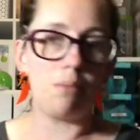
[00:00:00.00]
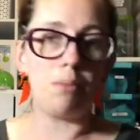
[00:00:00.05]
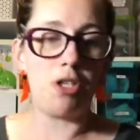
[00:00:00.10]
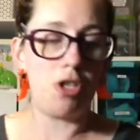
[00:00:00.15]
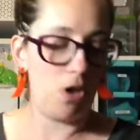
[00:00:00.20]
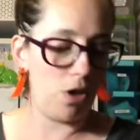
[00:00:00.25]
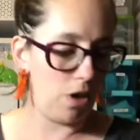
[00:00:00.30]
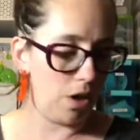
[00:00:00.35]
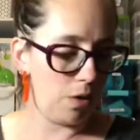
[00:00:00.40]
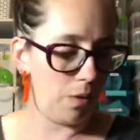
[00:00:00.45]
let me
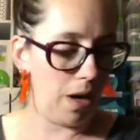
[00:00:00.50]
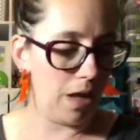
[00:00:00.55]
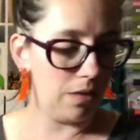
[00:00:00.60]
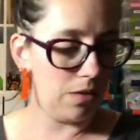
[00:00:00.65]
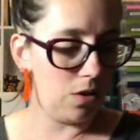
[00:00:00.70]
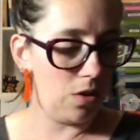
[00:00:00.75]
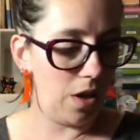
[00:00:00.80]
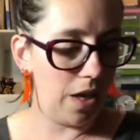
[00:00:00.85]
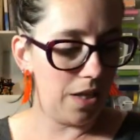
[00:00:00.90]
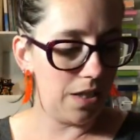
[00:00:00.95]
turn it around
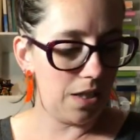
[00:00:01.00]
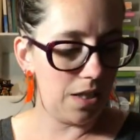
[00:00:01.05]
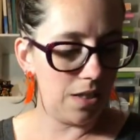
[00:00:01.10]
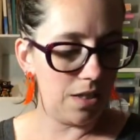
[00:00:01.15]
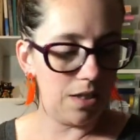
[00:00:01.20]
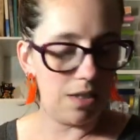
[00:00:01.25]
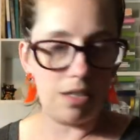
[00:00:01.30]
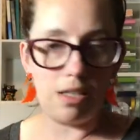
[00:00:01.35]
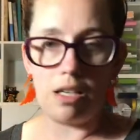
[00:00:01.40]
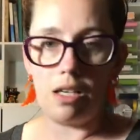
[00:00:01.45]
so you guys can
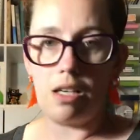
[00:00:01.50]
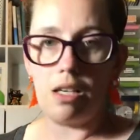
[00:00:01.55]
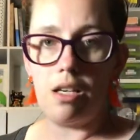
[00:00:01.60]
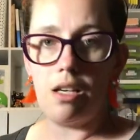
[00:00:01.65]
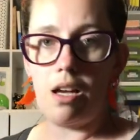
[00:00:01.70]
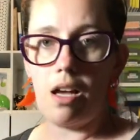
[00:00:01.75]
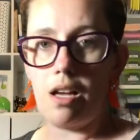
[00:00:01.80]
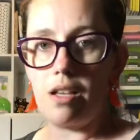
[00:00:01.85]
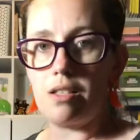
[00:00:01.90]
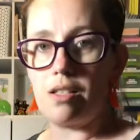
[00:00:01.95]
see,
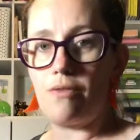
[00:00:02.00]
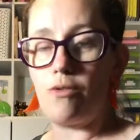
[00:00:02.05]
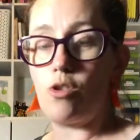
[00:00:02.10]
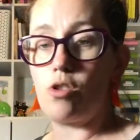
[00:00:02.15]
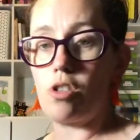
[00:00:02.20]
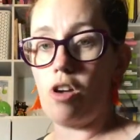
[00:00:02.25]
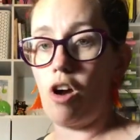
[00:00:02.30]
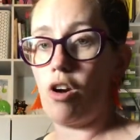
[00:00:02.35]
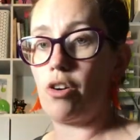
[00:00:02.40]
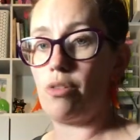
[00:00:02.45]
because if you
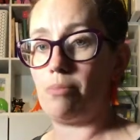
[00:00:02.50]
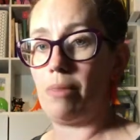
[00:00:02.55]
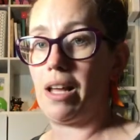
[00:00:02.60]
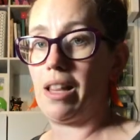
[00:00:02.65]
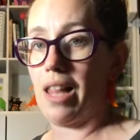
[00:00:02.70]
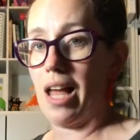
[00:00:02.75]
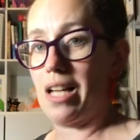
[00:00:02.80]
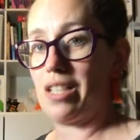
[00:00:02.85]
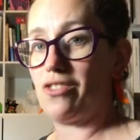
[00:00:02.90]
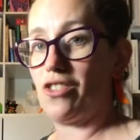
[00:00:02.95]
saw my
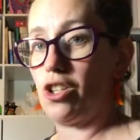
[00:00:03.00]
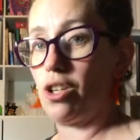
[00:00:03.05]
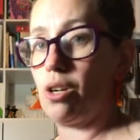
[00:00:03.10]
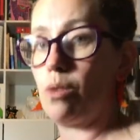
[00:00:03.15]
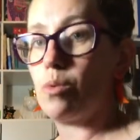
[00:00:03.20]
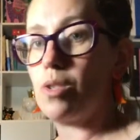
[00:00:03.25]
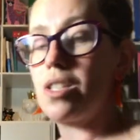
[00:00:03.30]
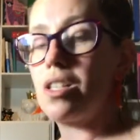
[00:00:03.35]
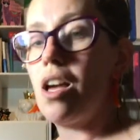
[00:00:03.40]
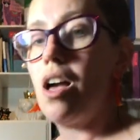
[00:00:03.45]
last video,
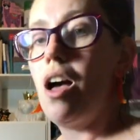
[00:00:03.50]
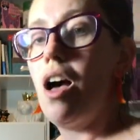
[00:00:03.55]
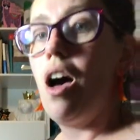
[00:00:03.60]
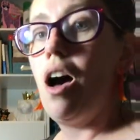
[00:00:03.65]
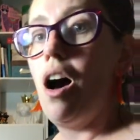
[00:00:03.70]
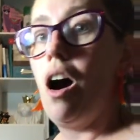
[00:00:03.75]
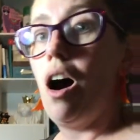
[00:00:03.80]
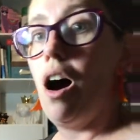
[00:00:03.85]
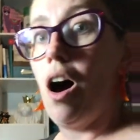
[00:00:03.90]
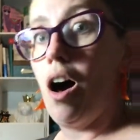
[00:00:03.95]
it was
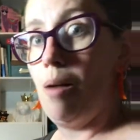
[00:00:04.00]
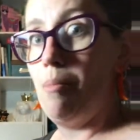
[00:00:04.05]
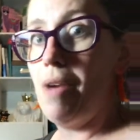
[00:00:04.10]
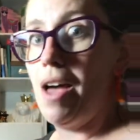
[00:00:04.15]
a